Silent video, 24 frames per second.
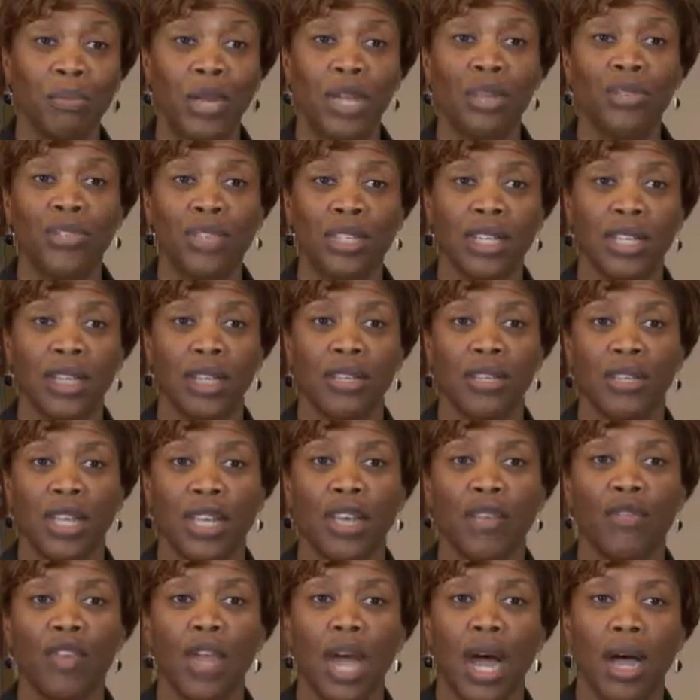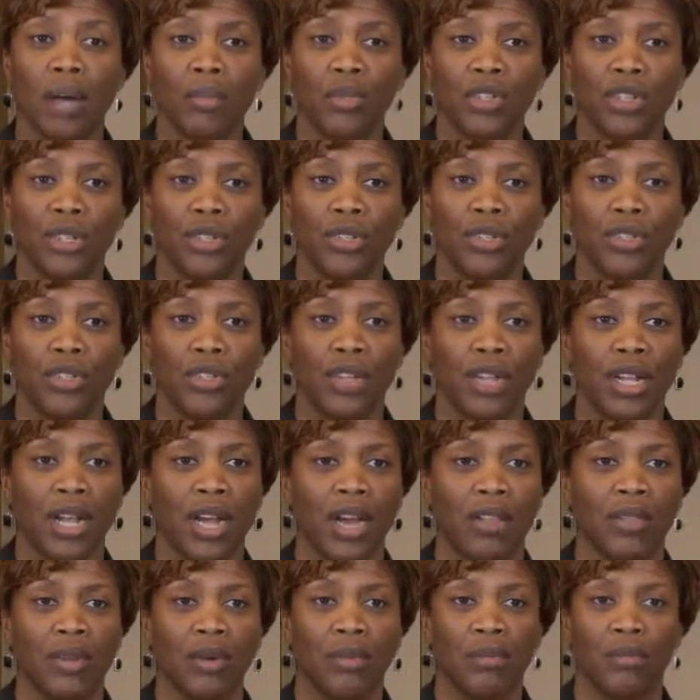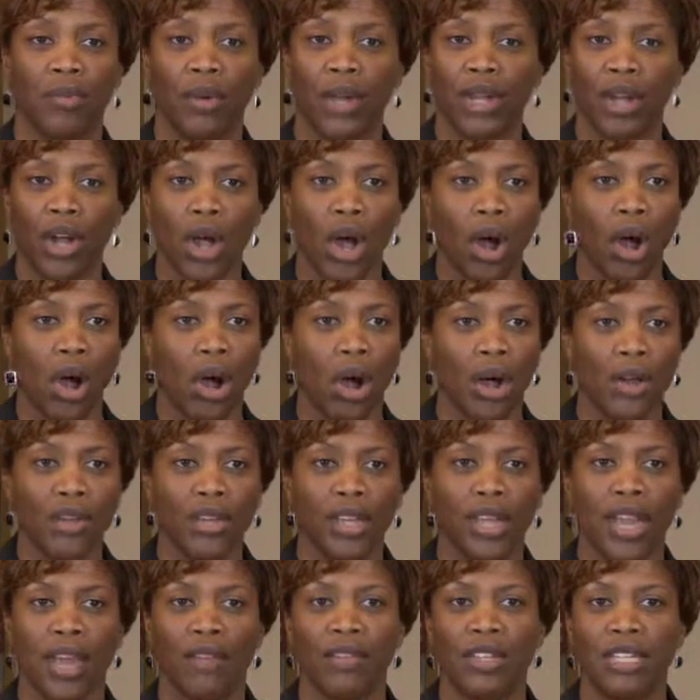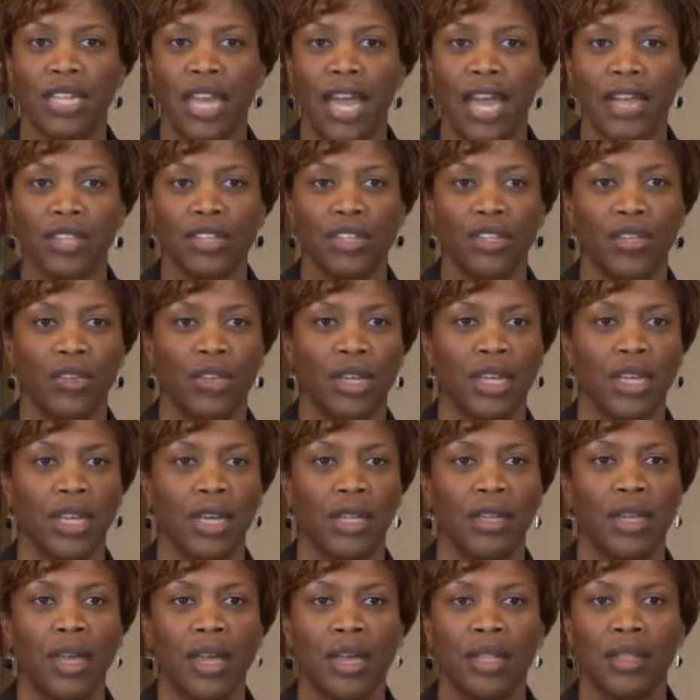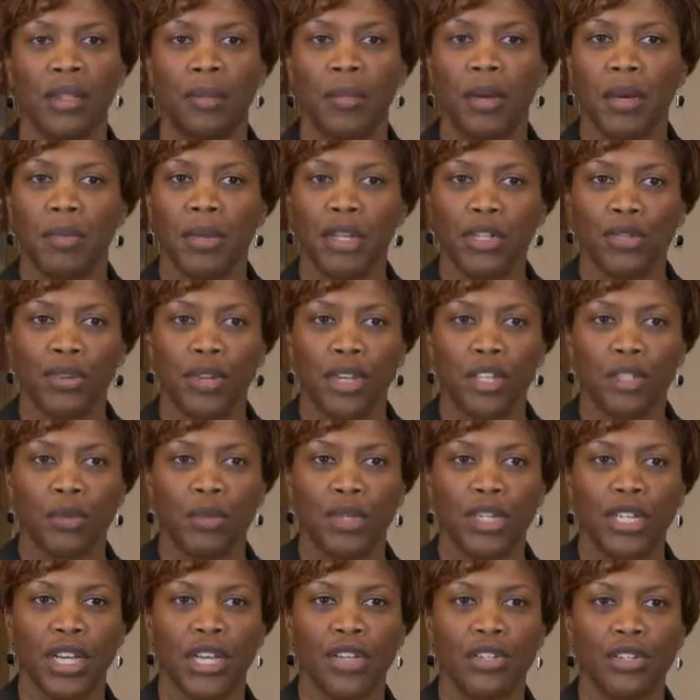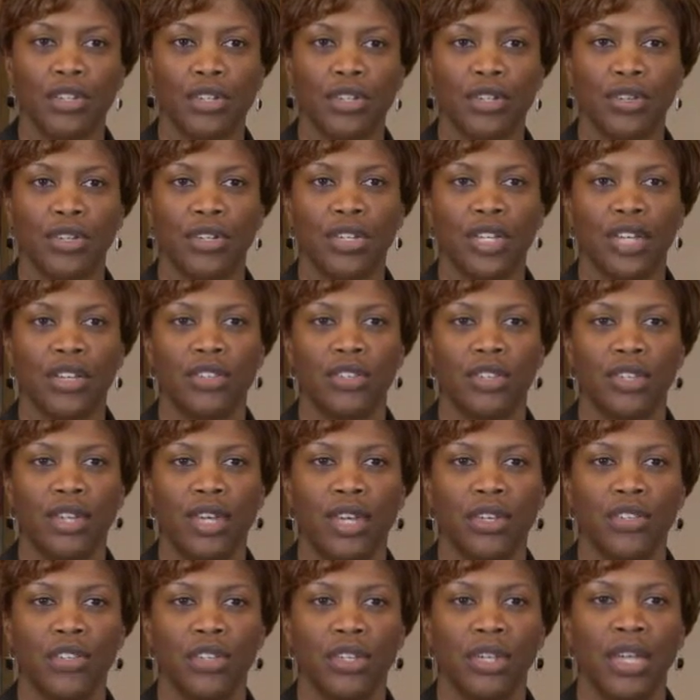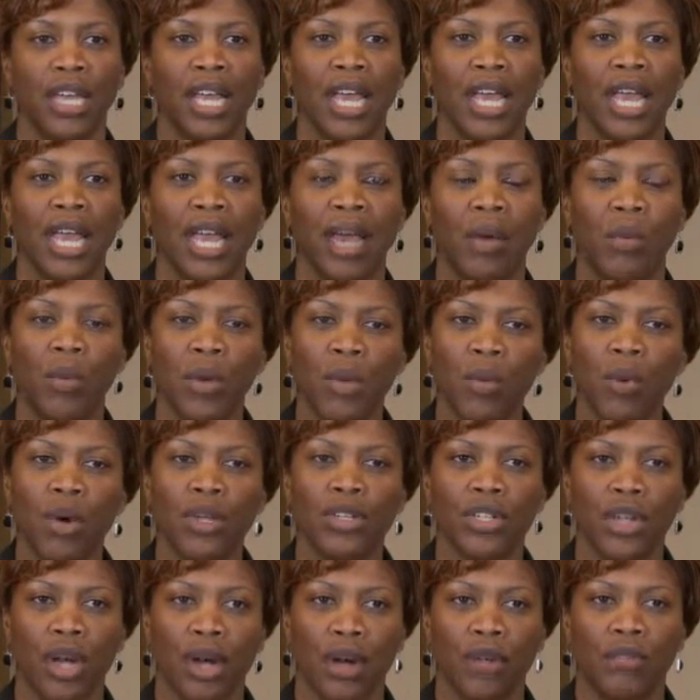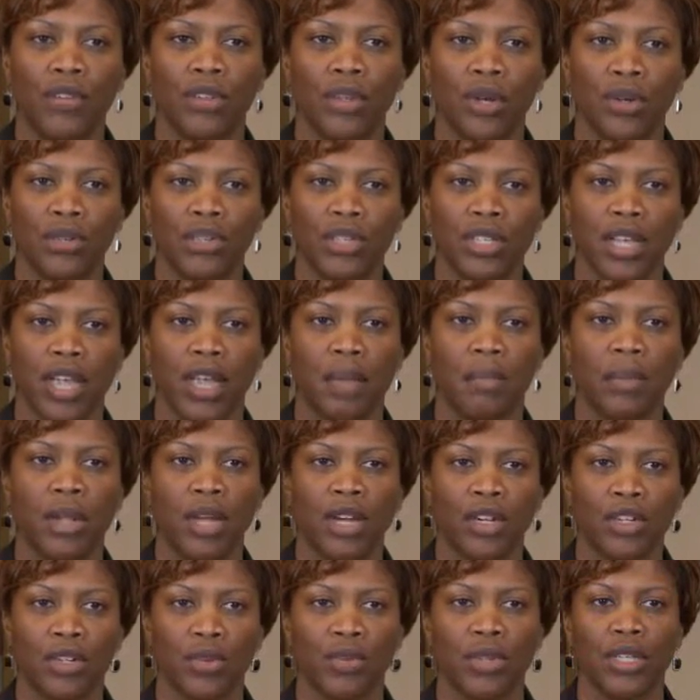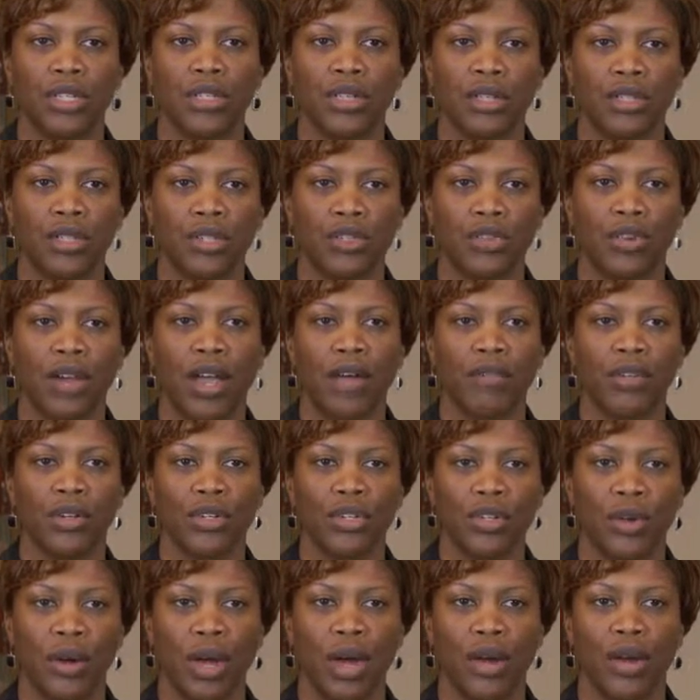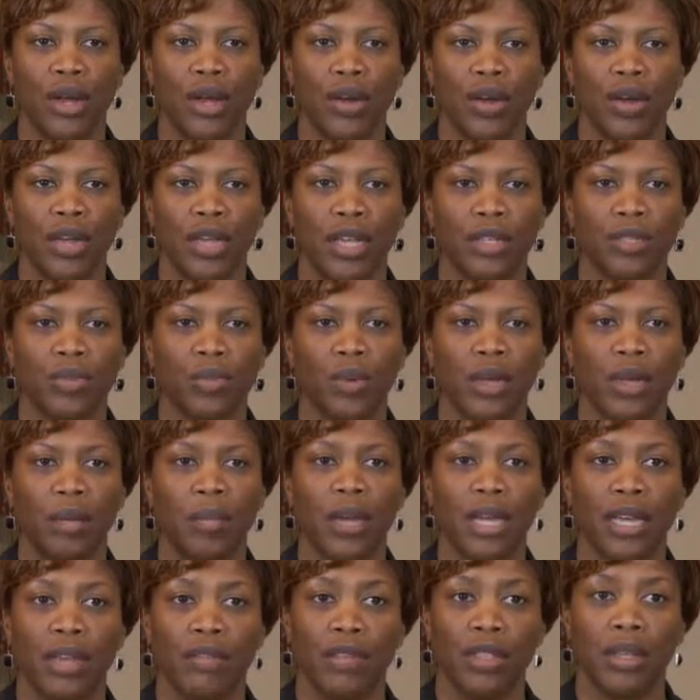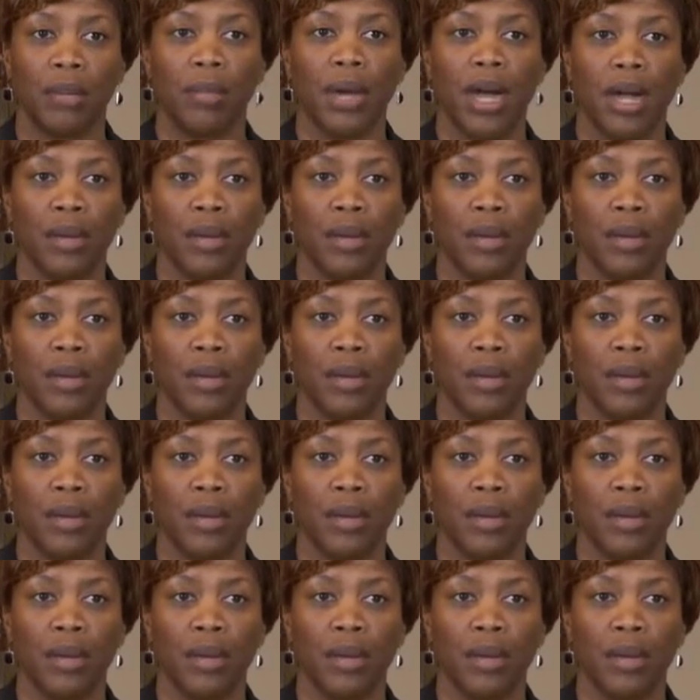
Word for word: Most cities, they give you options. You can either rent a car, you can have a taxi, you can get the public transportation to your destination, and we want to offer those same luxuries to the travelers to our area as well by giving them